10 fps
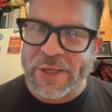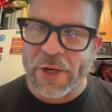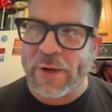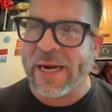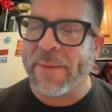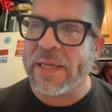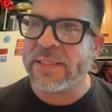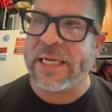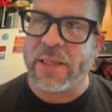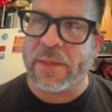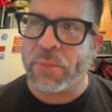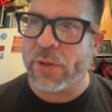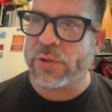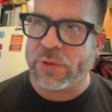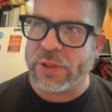And I'm not saying the
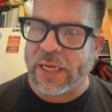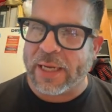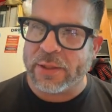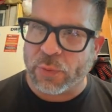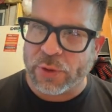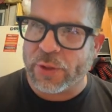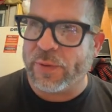pros were